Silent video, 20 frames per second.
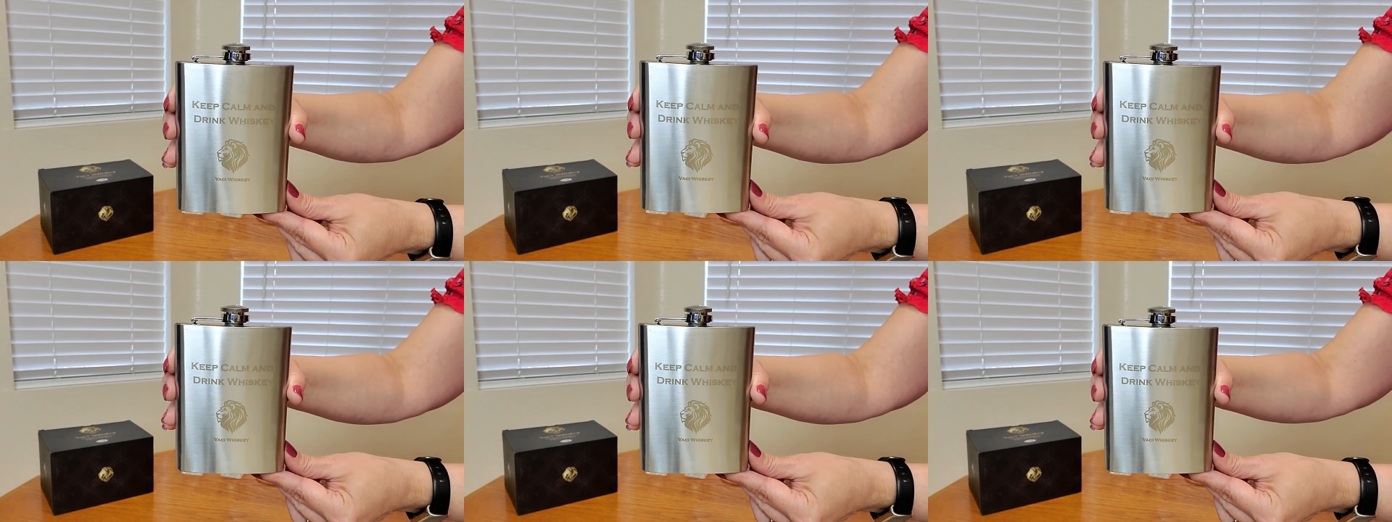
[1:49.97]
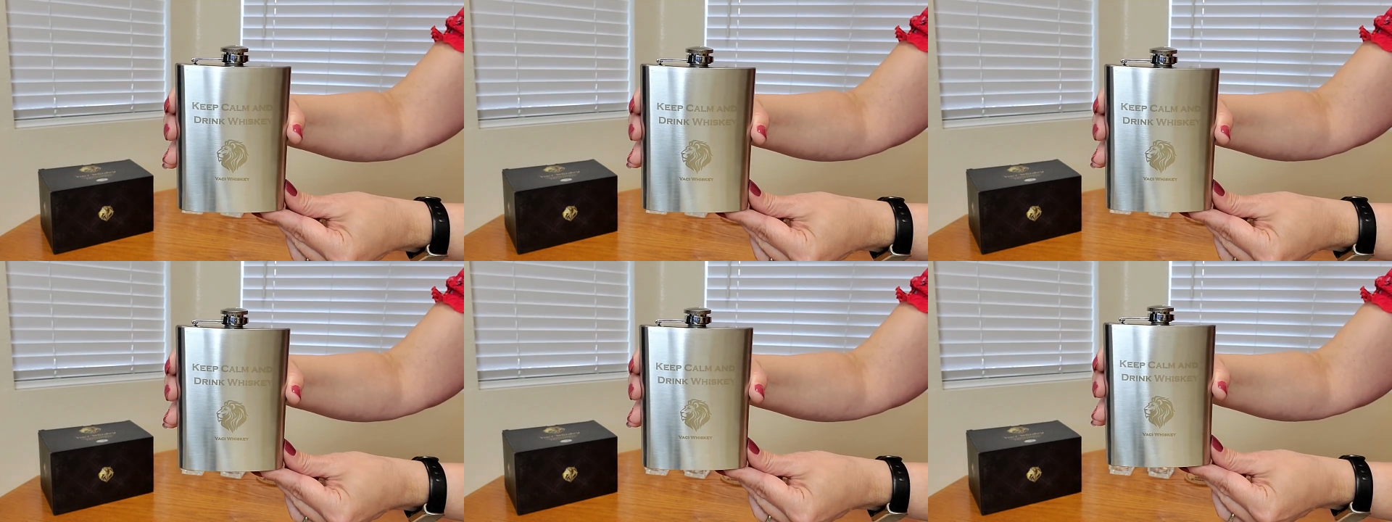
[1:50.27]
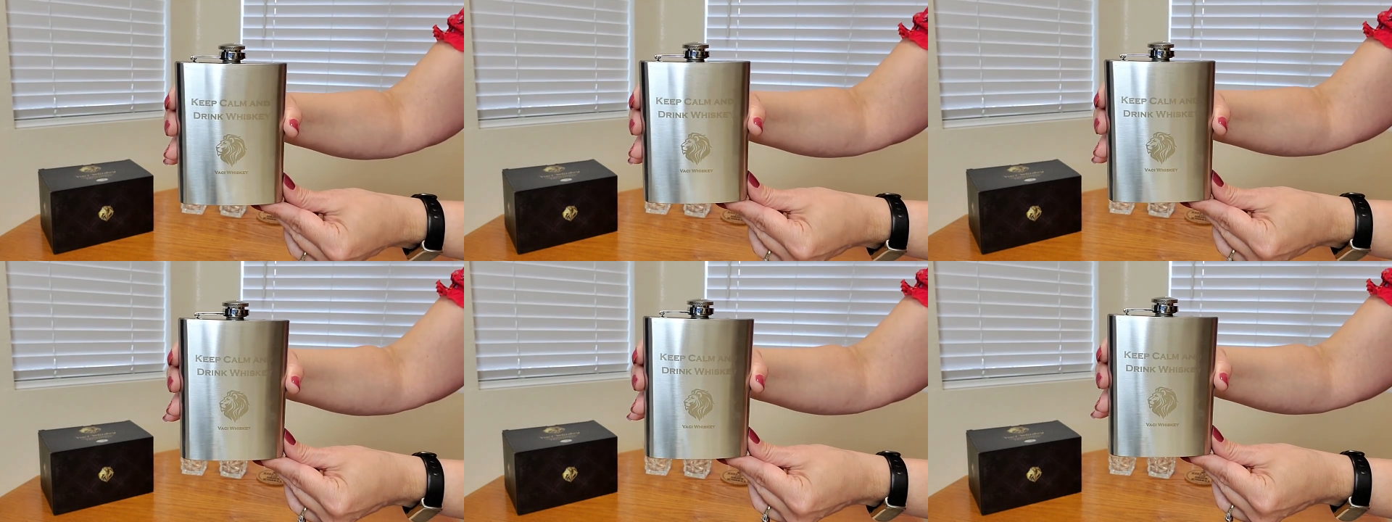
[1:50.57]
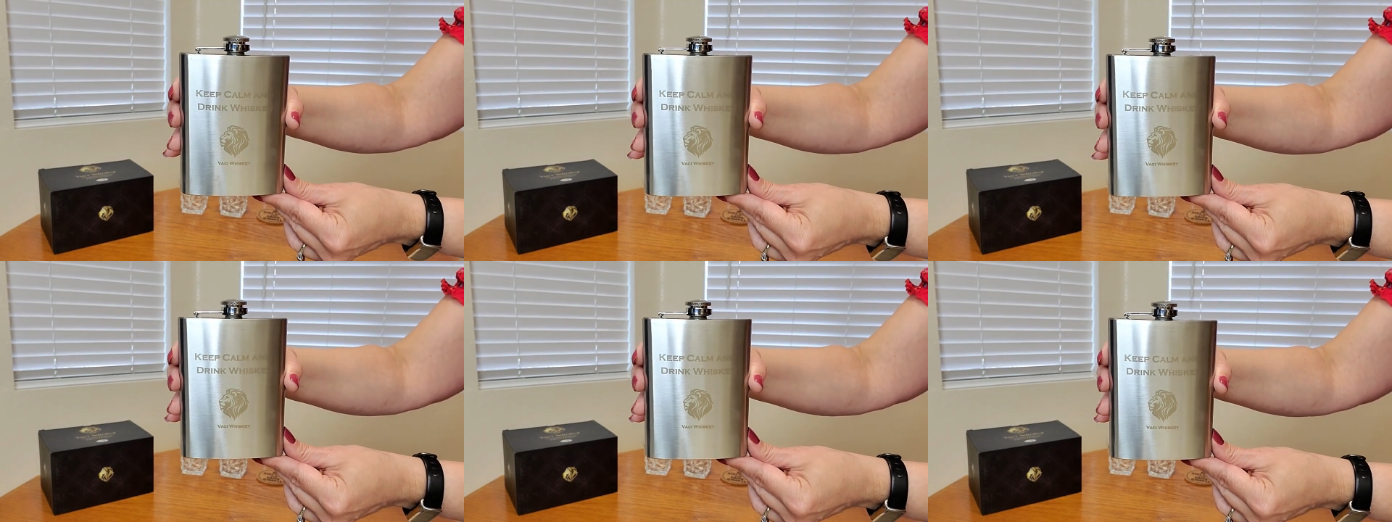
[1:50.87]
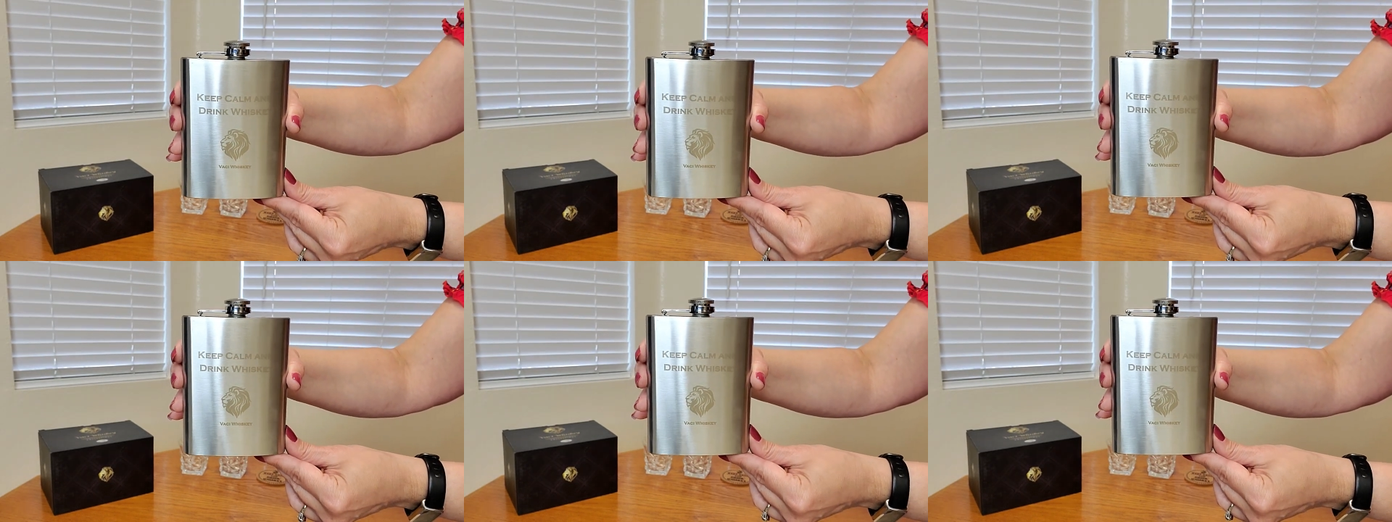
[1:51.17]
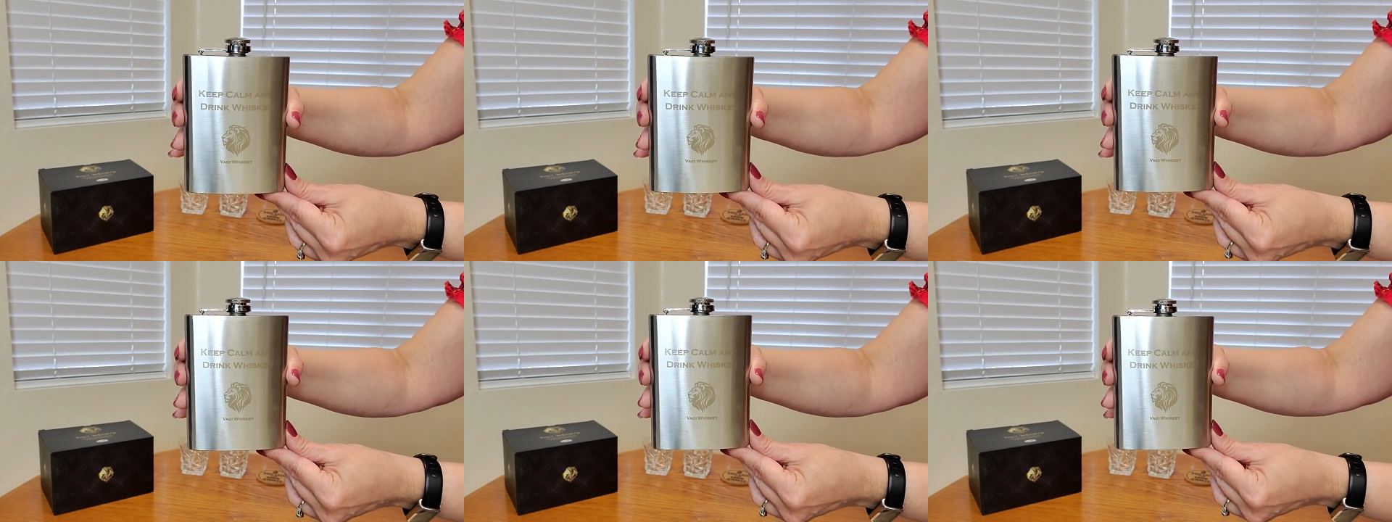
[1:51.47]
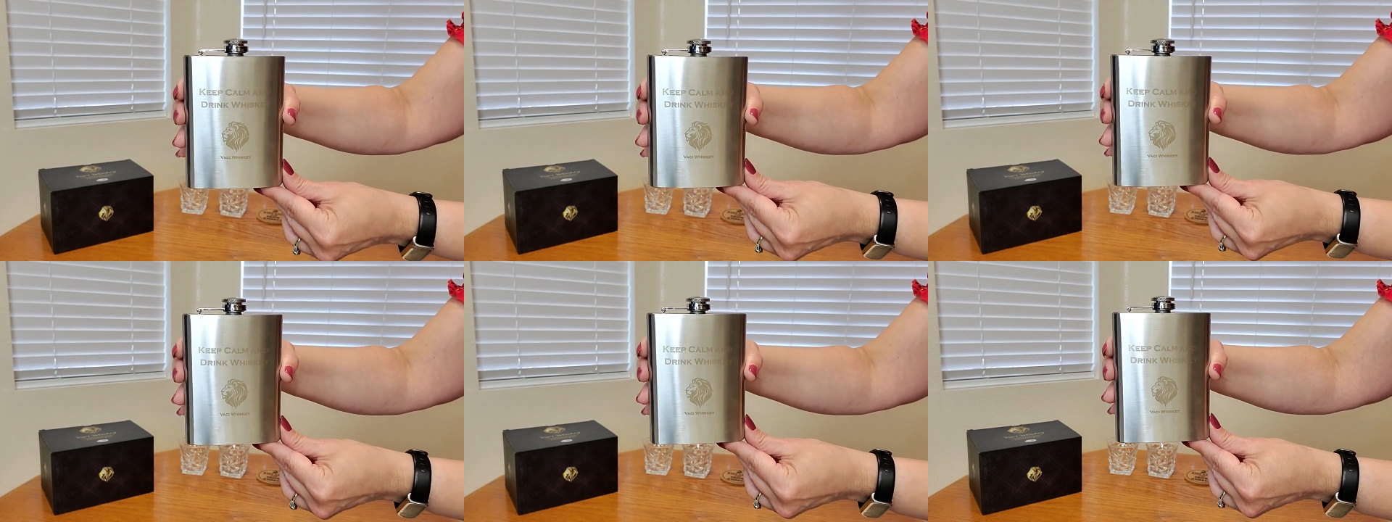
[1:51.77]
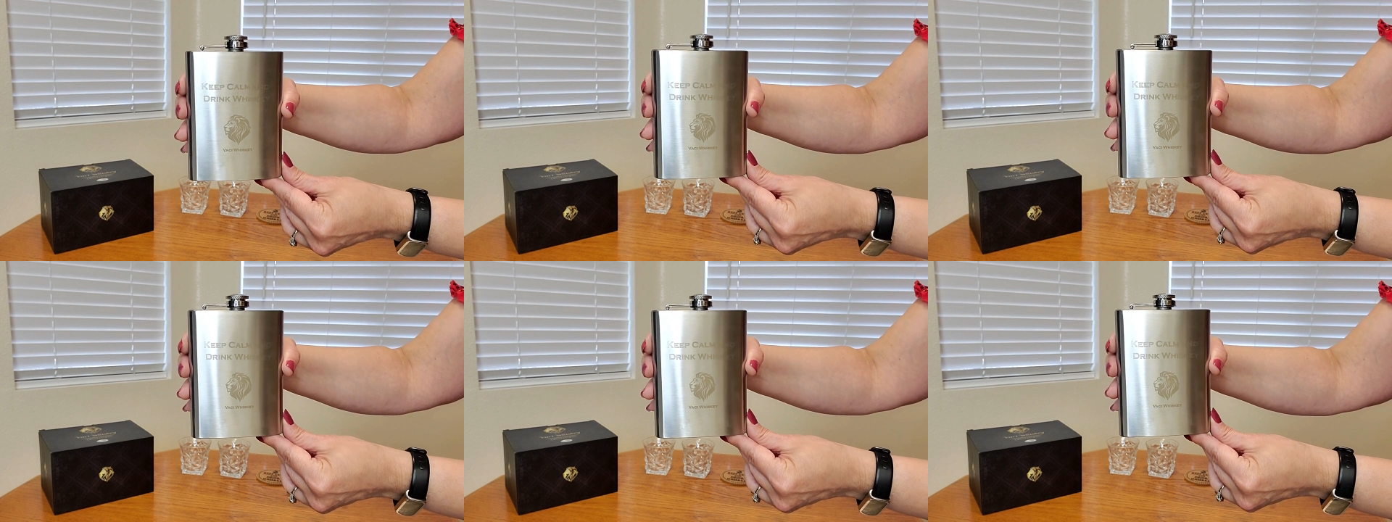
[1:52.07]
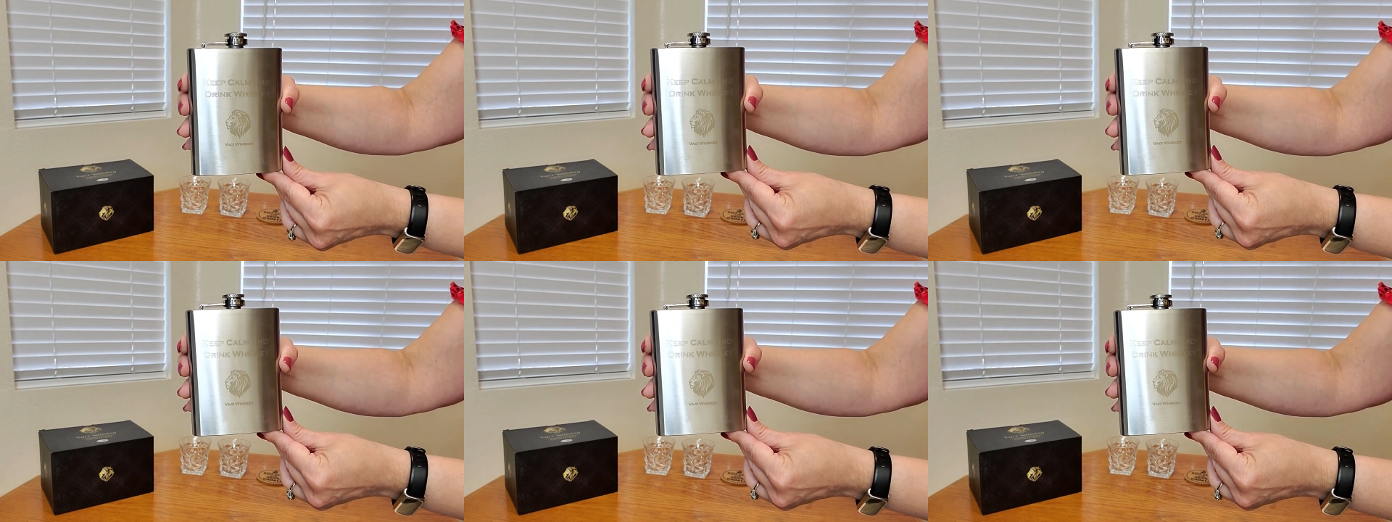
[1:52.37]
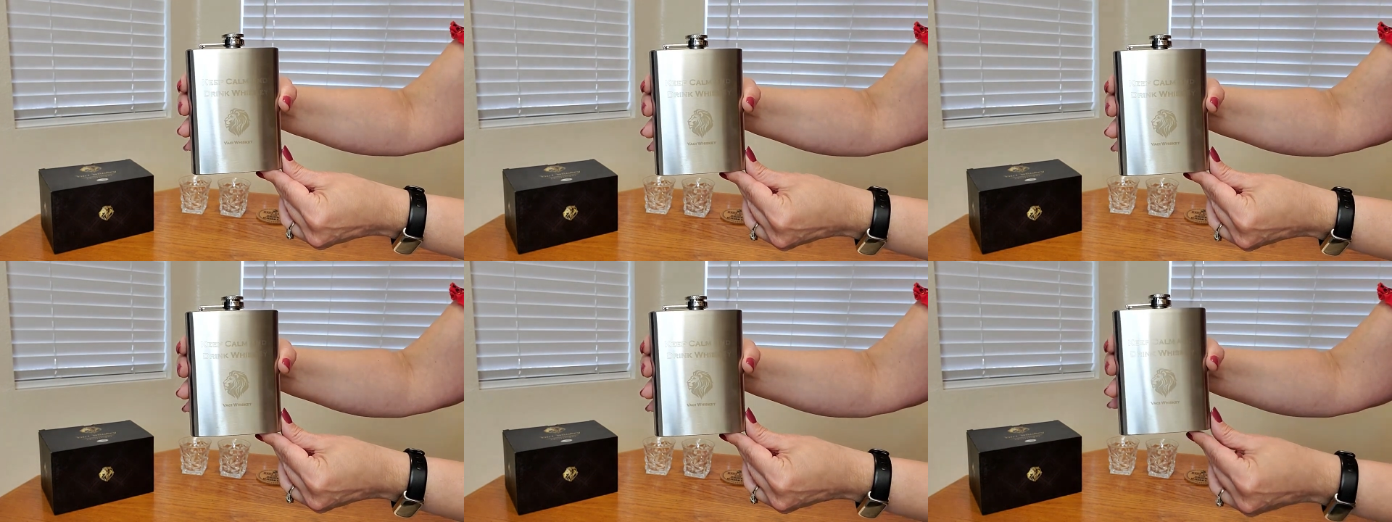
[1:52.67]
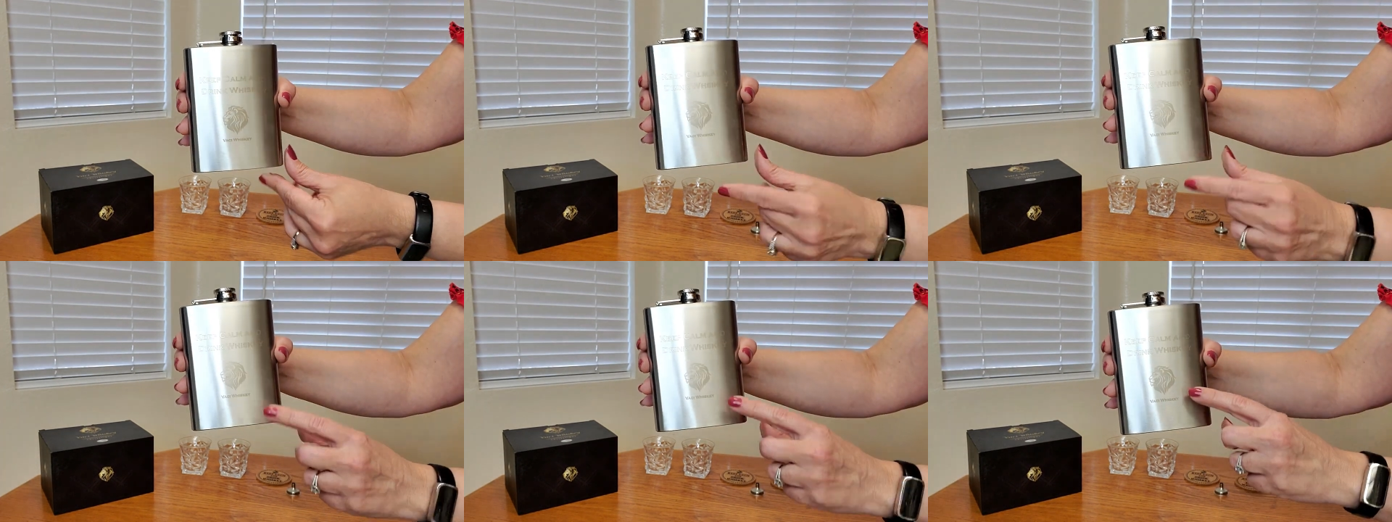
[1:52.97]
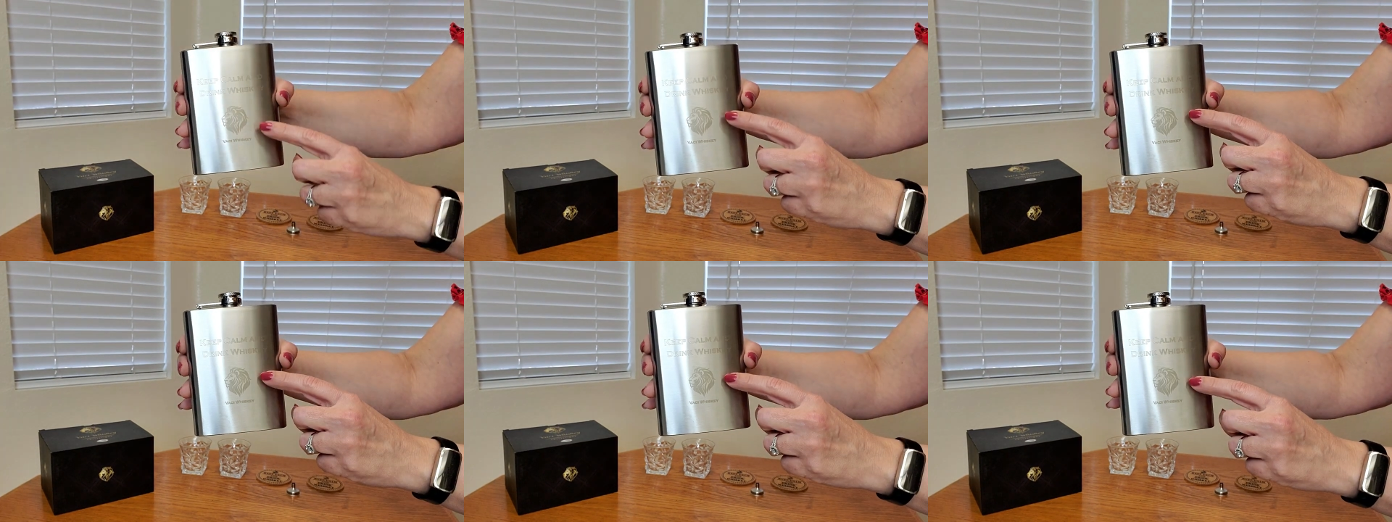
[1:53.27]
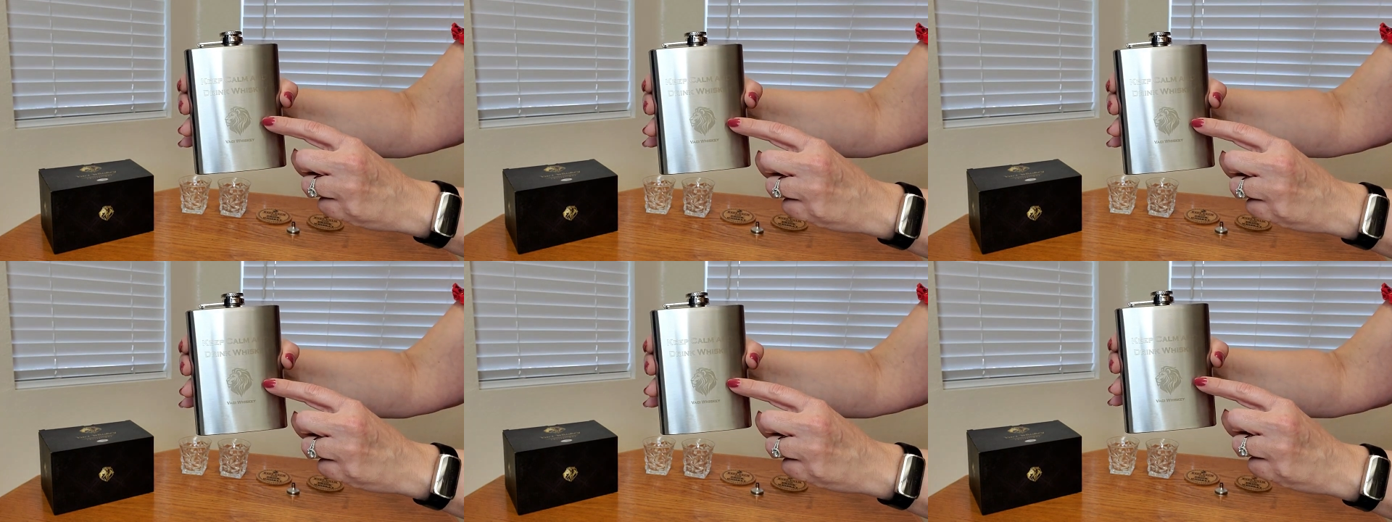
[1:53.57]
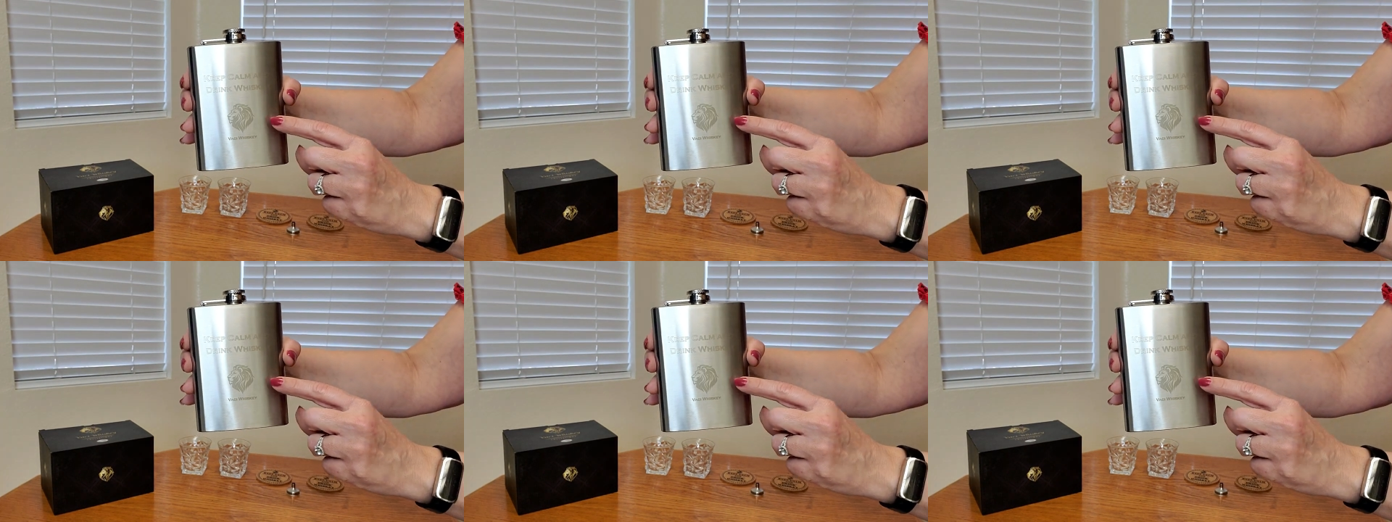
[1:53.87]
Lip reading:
(no speaker visible)